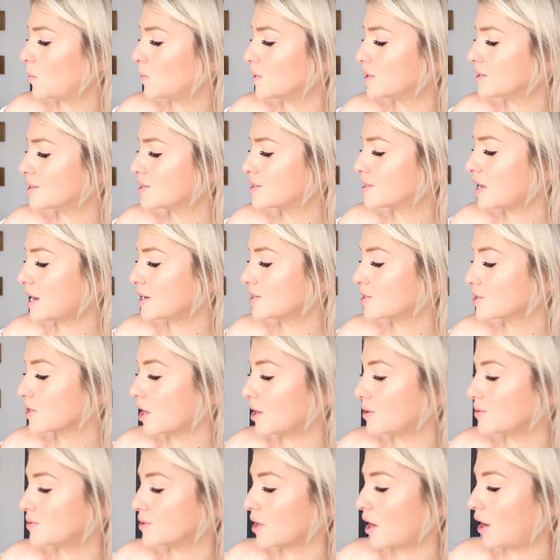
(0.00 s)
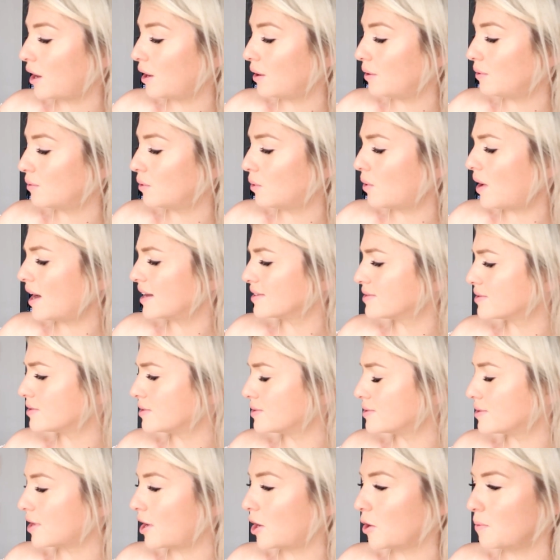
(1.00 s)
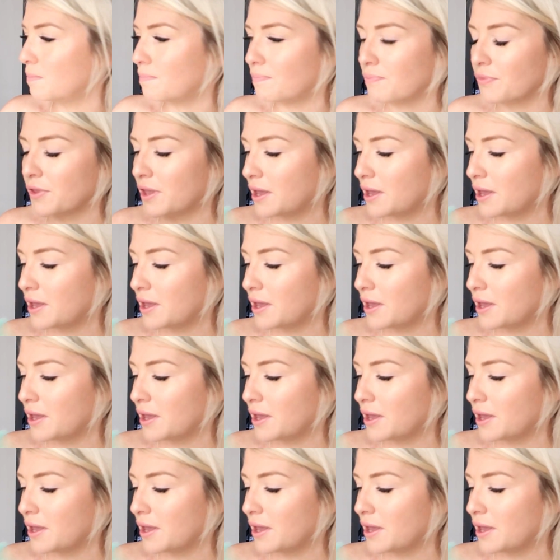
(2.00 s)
was Tesco's own or Asda's own,